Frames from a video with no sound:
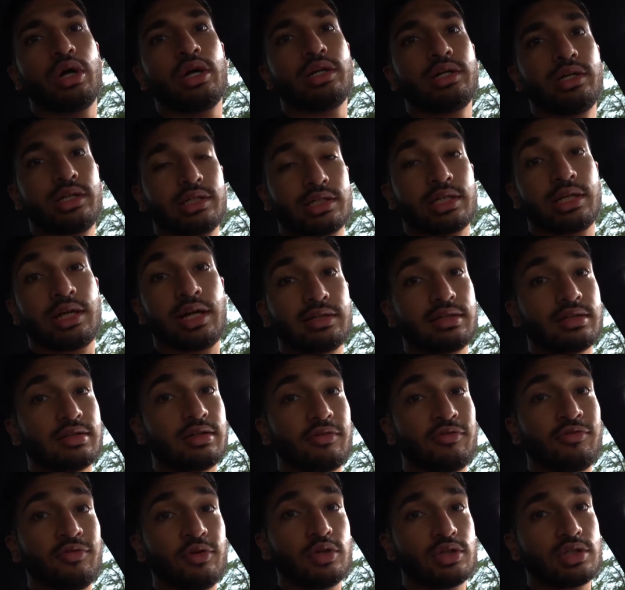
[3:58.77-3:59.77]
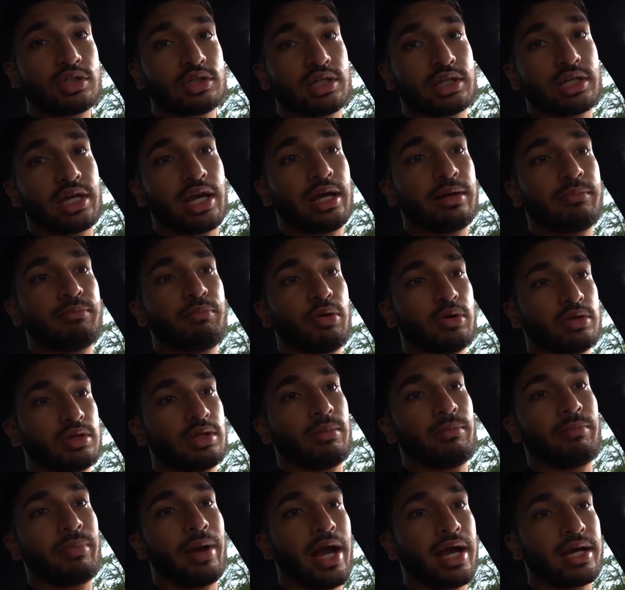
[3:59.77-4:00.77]
disconnected the fuses again, put
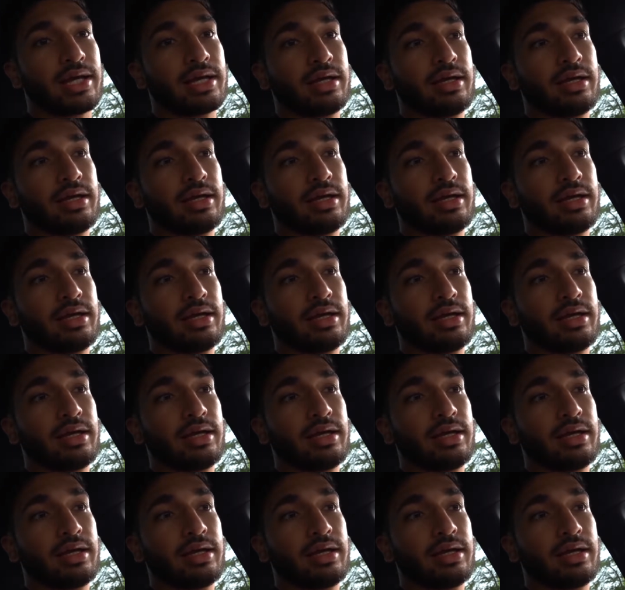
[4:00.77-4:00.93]
them back